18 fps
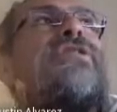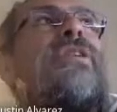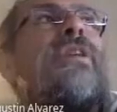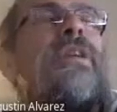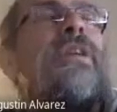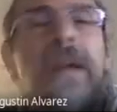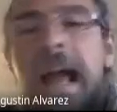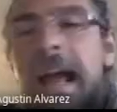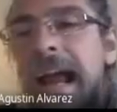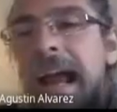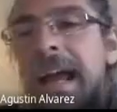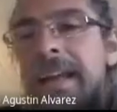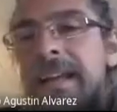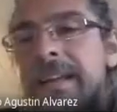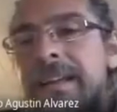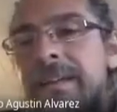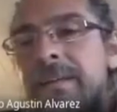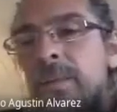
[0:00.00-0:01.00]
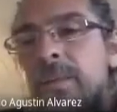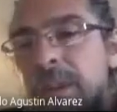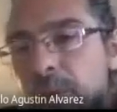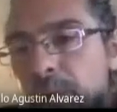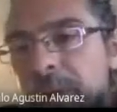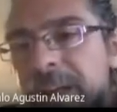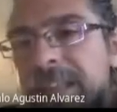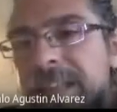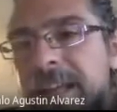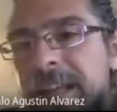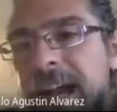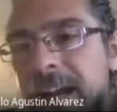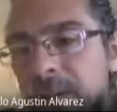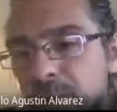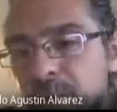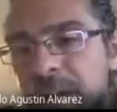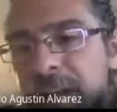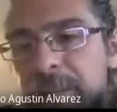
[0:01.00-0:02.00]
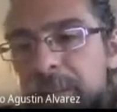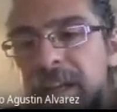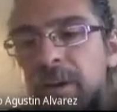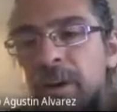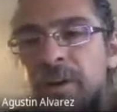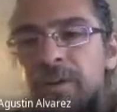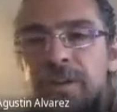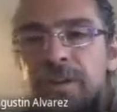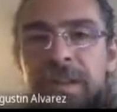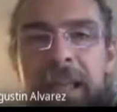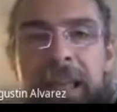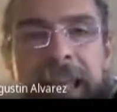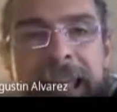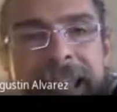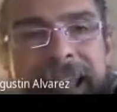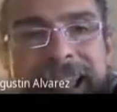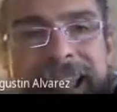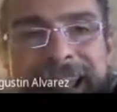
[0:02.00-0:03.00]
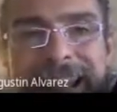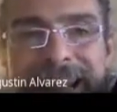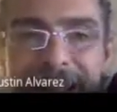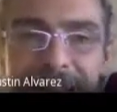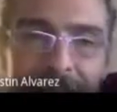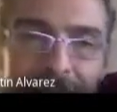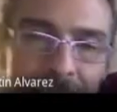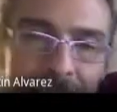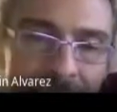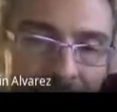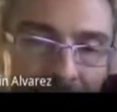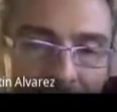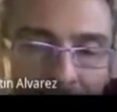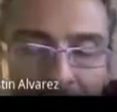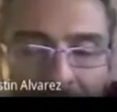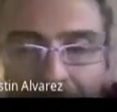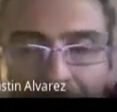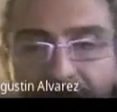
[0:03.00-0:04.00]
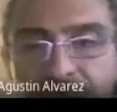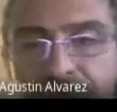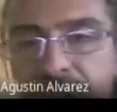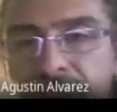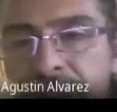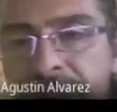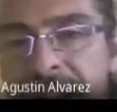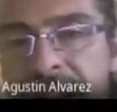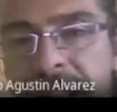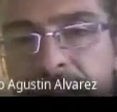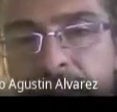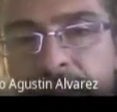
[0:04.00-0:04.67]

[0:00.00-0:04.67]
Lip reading: So we do it actually because it's maybe also related